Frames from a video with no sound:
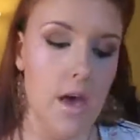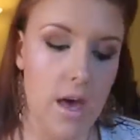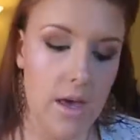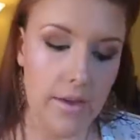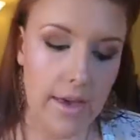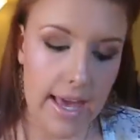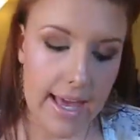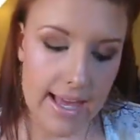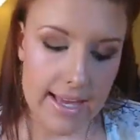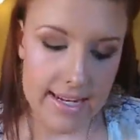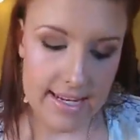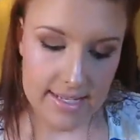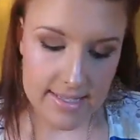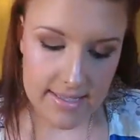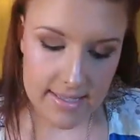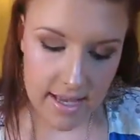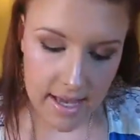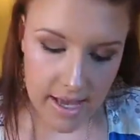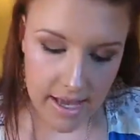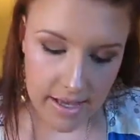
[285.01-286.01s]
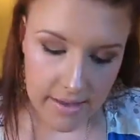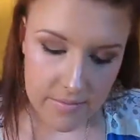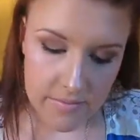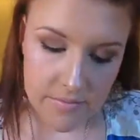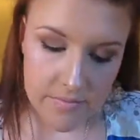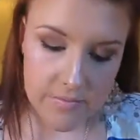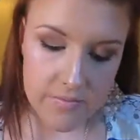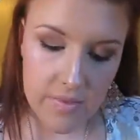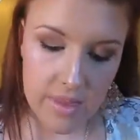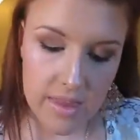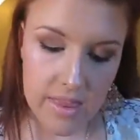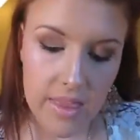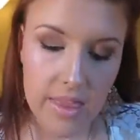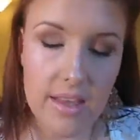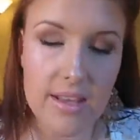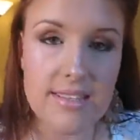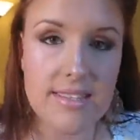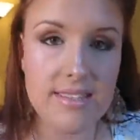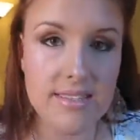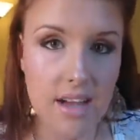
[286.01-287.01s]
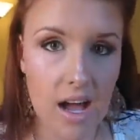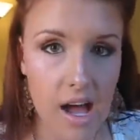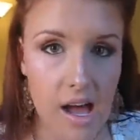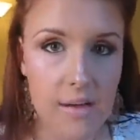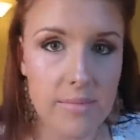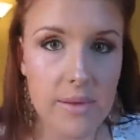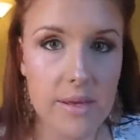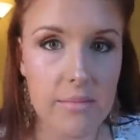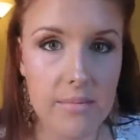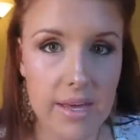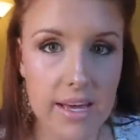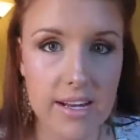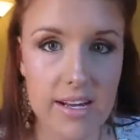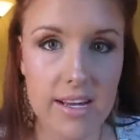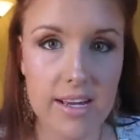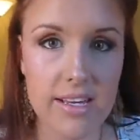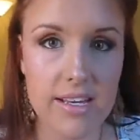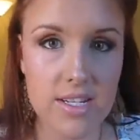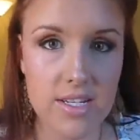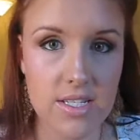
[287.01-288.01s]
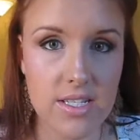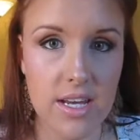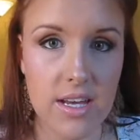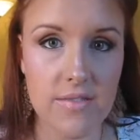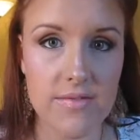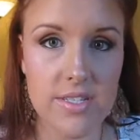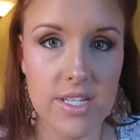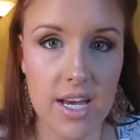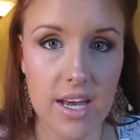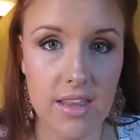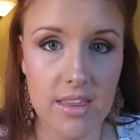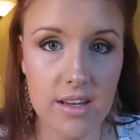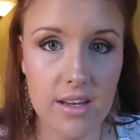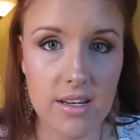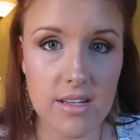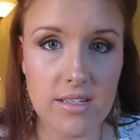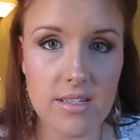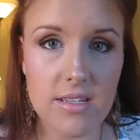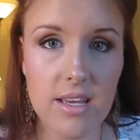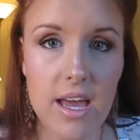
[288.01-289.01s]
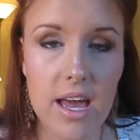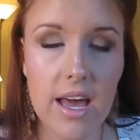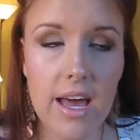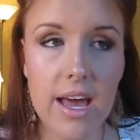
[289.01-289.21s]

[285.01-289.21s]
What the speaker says: Okay, and it's stop comparing yourself to others.